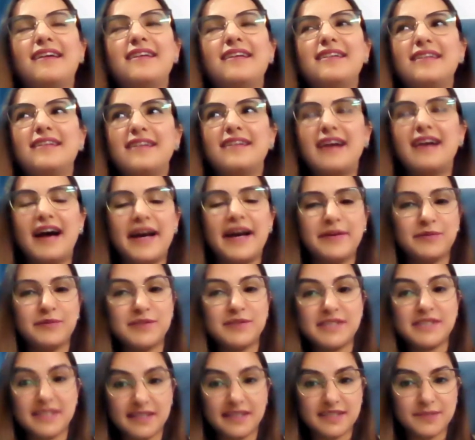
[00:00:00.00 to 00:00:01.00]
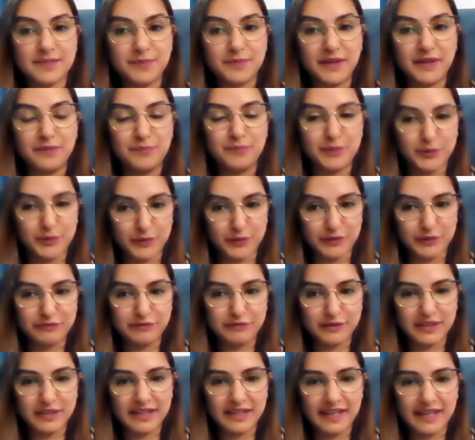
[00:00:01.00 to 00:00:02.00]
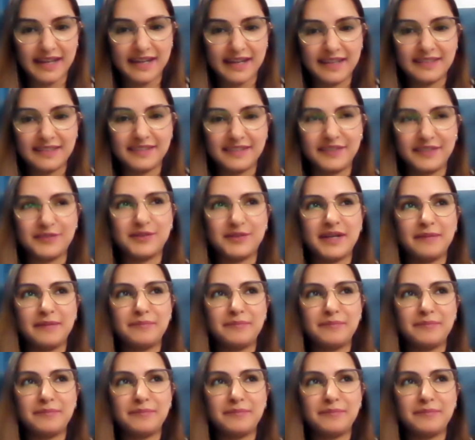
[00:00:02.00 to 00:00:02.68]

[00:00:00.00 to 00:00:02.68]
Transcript: I would say it's been beautiful, and you know,